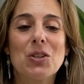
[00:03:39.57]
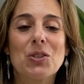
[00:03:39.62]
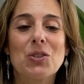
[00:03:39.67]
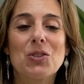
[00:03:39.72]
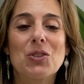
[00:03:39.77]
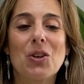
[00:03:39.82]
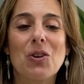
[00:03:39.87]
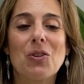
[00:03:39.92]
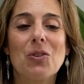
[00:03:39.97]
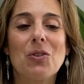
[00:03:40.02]

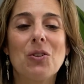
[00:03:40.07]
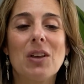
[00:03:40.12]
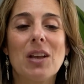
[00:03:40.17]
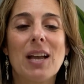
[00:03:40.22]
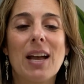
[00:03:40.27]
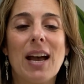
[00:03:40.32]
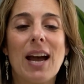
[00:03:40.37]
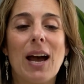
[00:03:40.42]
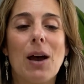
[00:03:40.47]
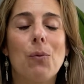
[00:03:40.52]
So
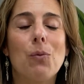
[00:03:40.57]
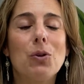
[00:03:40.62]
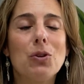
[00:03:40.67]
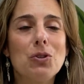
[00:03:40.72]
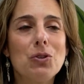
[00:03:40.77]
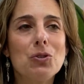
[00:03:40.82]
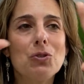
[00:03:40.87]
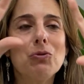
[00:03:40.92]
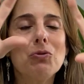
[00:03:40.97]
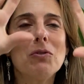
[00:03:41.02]
I want
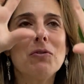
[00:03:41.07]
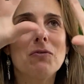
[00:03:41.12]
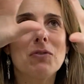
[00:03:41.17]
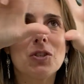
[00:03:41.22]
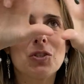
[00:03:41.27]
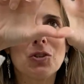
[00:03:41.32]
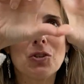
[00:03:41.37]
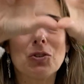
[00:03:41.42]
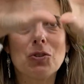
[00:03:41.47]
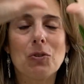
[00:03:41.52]
you to
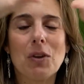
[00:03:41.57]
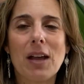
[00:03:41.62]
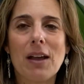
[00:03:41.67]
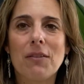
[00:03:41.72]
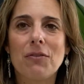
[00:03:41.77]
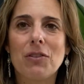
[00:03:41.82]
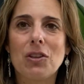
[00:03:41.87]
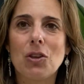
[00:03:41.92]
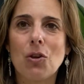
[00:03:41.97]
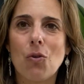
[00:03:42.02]
envision you
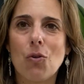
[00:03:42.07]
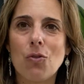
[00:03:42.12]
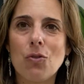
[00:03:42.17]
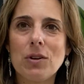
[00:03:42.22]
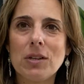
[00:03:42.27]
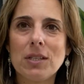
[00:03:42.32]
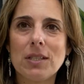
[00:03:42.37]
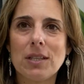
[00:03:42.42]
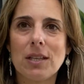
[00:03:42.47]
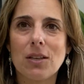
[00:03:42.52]
have the
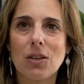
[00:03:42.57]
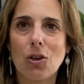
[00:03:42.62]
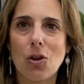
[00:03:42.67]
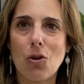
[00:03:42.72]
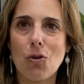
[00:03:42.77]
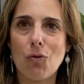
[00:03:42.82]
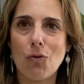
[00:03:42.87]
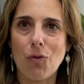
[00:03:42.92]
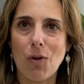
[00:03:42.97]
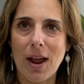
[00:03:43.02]
auras that
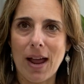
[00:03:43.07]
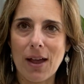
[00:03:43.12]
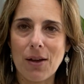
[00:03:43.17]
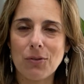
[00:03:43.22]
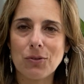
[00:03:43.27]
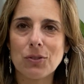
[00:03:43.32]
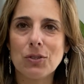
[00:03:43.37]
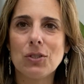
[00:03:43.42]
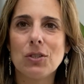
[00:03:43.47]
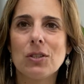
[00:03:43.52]
go
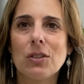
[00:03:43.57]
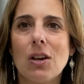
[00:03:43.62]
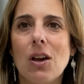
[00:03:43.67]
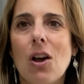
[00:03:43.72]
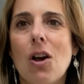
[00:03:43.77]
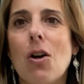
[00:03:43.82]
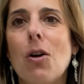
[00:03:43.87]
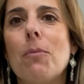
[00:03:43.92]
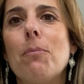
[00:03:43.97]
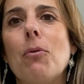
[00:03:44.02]
around
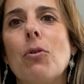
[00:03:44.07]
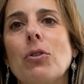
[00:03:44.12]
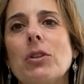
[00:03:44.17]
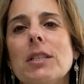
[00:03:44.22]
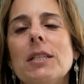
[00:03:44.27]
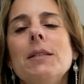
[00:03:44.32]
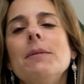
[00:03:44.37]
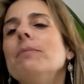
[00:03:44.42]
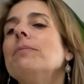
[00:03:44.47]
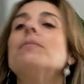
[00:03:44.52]
our
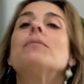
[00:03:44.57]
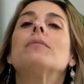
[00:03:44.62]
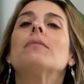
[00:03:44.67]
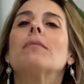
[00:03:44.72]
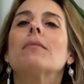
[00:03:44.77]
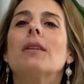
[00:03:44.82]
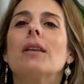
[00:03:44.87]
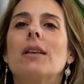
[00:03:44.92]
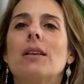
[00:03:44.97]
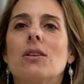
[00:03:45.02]
body.
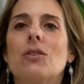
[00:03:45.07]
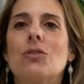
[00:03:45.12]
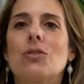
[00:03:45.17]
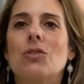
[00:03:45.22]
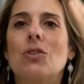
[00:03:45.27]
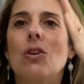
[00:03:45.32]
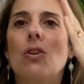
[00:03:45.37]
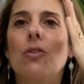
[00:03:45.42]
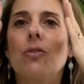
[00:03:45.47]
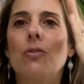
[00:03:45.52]

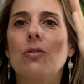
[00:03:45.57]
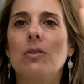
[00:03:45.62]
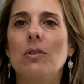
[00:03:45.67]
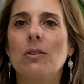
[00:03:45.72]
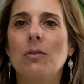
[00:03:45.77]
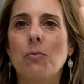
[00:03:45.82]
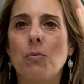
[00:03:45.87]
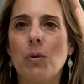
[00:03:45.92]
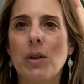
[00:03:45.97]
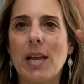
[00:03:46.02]
So
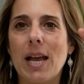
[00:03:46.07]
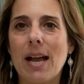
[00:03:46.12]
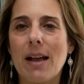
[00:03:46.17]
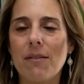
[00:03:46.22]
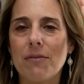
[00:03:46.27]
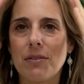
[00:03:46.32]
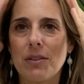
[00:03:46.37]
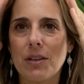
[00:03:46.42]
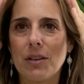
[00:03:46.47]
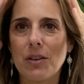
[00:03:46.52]
we
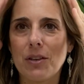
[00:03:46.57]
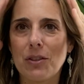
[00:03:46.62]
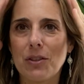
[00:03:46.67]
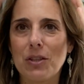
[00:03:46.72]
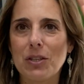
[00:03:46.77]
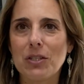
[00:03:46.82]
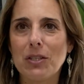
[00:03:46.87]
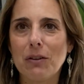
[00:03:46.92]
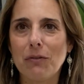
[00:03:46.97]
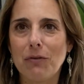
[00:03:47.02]
have
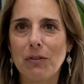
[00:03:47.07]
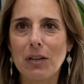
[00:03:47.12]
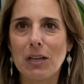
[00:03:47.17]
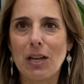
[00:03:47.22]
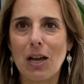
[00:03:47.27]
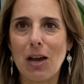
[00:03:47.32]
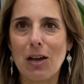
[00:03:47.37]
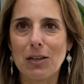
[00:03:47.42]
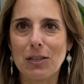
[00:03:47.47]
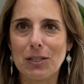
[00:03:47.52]
the different
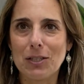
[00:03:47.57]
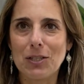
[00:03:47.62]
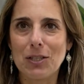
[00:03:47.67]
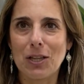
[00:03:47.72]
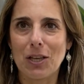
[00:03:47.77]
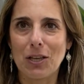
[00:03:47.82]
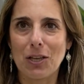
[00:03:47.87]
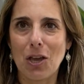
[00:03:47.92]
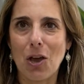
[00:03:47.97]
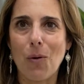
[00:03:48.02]
colors
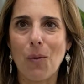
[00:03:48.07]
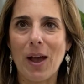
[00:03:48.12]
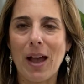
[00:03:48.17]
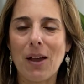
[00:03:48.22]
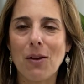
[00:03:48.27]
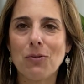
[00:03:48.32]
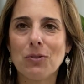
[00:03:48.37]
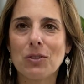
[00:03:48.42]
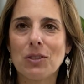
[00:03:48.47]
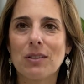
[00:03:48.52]
that go
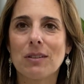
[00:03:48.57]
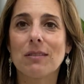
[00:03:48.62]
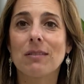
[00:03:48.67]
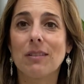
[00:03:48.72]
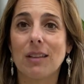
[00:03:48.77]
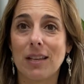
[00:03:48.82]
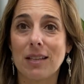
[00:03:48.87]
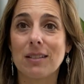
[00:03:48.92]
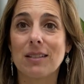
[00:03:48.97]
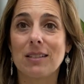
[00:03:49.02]
out.
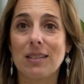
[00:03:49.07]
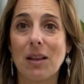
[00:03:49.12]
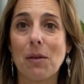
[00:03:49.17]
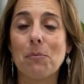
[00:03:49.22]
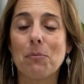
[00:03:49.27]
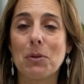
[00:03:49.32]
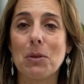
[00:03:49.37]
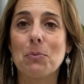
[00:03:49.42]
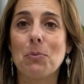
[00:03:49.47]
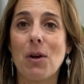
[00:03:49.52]

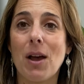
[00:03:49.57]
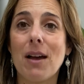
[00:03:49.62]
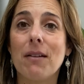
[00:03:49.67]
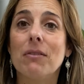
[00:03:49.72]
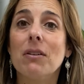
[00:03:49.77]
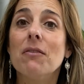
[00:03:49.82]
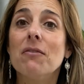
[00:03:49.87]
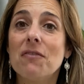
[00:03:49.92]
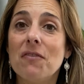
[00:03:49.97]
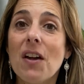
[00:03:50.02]
Some people have
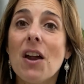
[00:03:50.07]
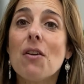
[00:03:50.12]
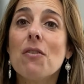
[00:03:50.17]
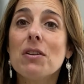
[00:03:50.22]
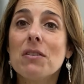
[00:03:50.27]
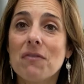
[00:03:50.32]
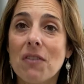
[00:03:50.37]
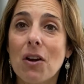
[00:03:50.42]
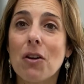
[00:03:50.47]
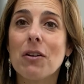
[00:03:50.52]
it
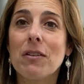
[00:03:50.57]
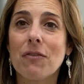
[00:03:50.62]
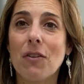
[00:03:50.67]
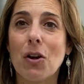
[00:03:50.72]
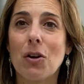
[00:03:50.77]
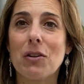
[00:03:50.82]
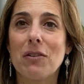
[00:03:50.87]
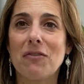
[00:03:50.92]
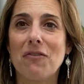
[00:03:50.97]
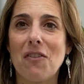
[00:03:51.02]
very, very,
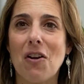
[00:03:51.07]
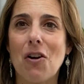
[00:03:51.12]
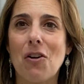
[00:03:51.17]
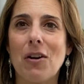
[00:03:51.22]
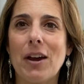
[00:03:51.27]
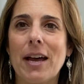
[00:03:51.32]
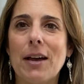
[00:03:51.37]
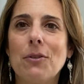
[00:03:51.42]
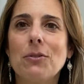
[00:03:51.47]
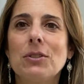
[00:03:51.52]
very far
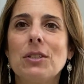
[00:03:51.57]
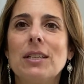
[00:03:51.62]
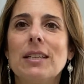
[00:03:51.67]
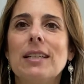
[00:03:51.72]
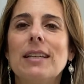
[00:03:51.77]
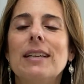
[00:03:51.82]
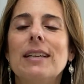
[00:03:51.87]
out.